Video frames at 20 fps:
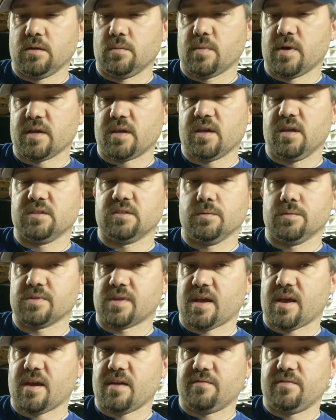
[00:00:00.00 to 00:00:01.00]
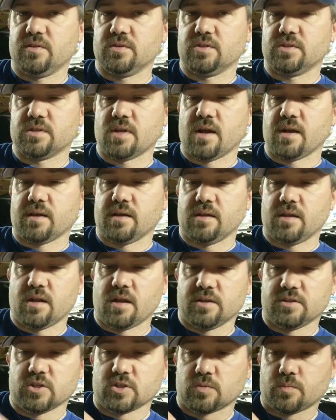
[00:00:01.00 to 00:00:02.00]
In my case it was a 1/2 inch socket, and
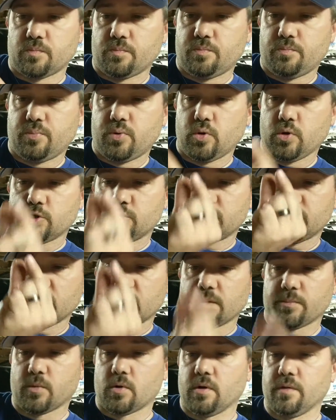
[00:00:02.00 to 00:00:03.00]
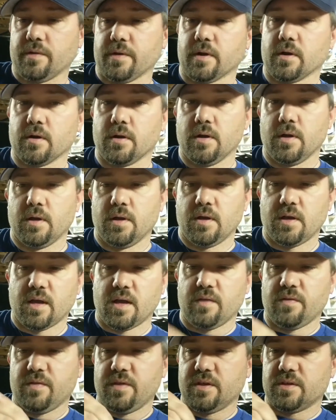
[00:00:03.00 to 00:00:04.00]
I just pushed it up on there,
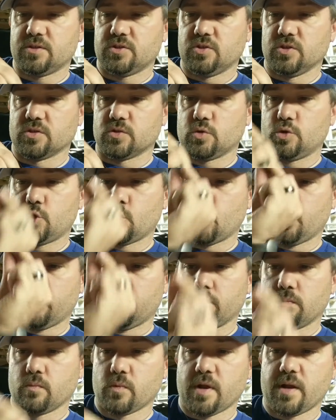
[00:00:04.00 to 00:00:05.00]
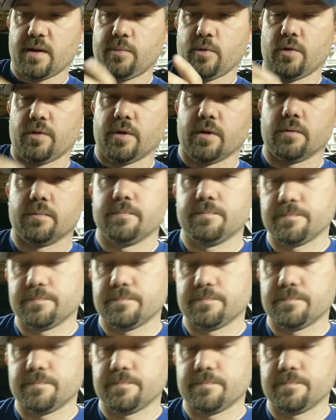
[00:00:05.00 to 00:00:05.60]
and this just right up on there.